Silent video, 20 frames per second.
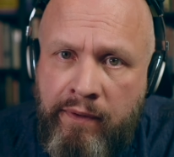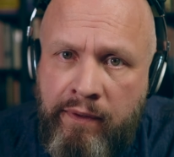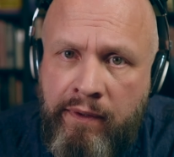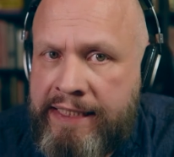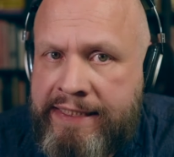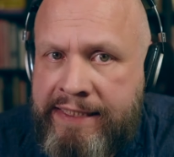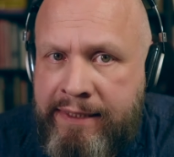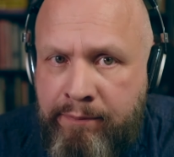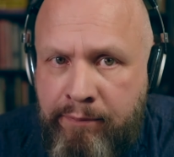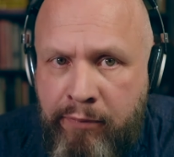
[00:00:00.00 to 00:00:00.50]

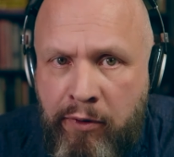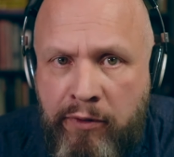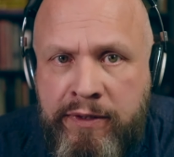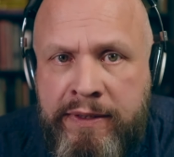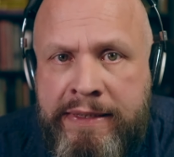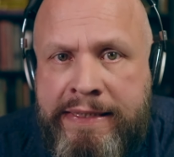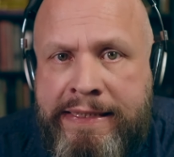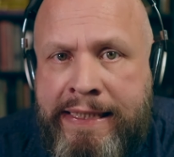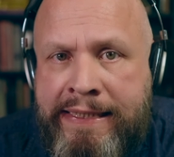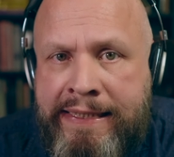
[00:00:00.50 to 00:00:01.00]
It's
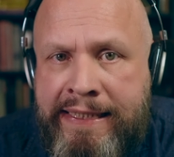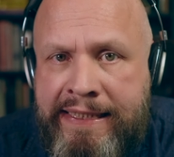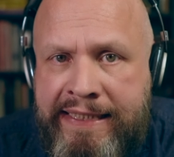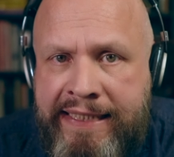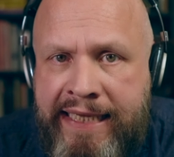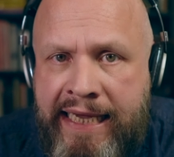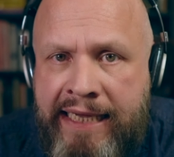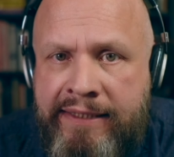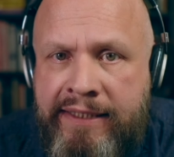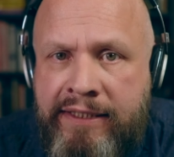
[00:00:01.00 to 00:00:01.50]
important to
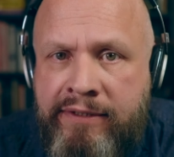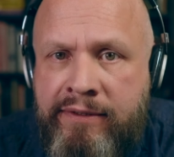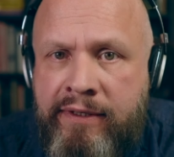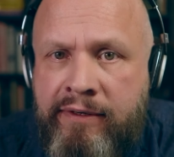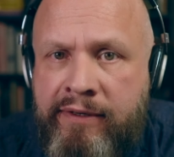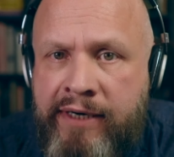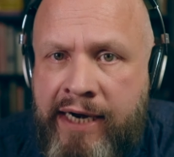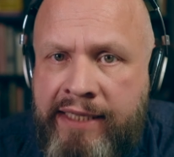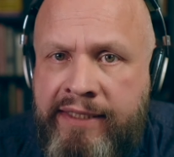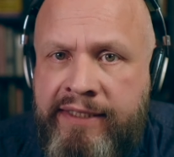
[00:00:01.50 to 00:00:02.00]
understand and
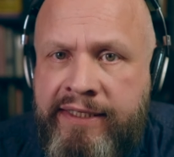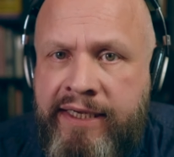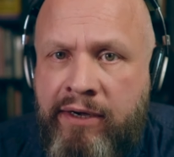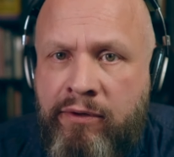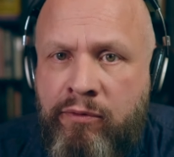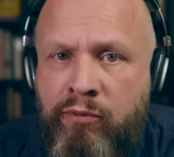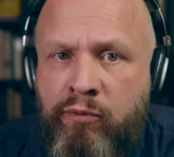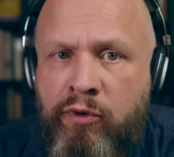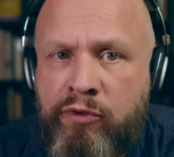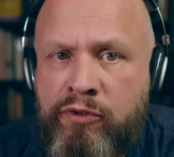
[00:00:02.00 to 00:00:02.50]
write
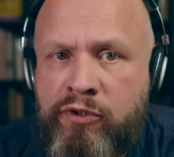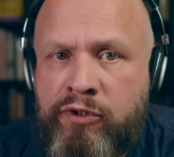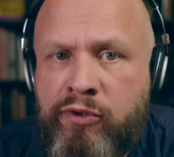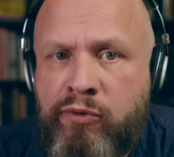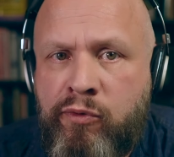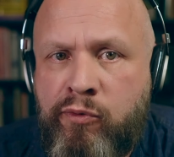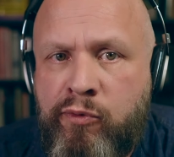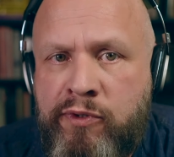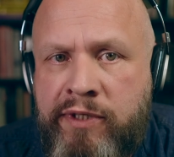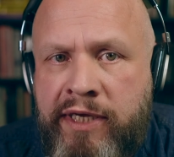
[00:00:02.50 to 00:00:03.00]
down what
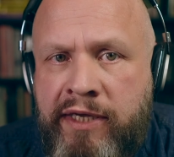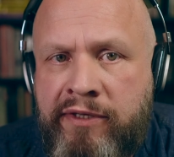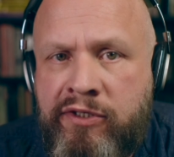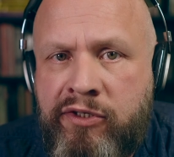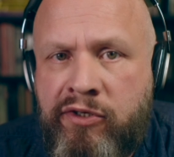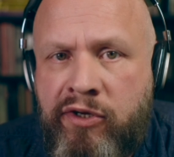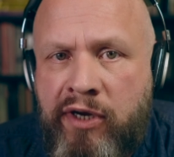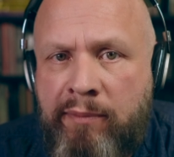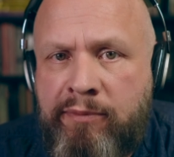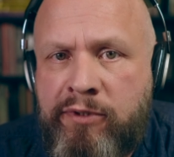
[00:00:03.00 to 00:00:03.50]
tools and
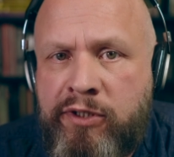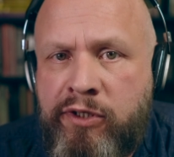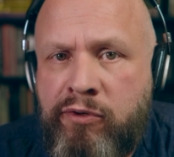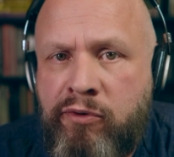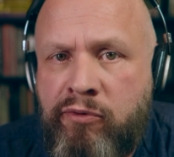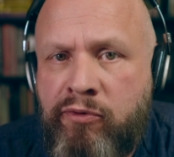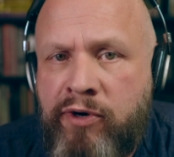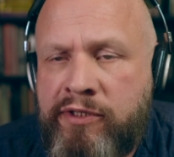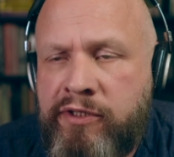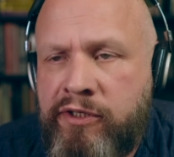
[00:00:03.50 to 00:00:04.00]
scripts you
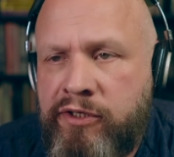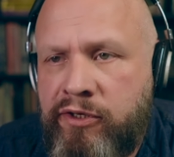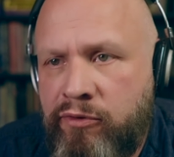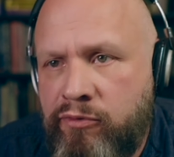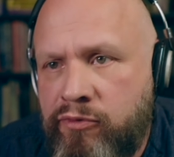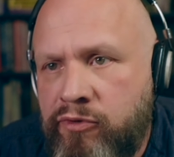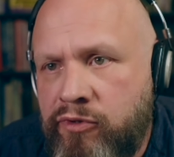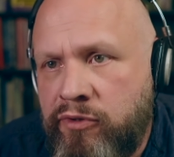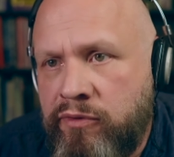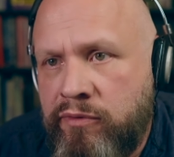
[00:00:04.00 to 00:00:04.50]
already
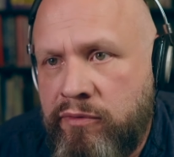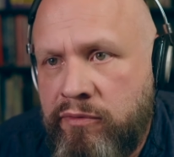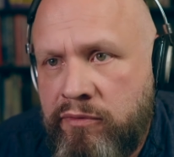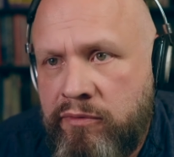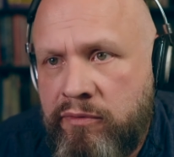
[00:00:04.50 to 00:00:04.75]
use.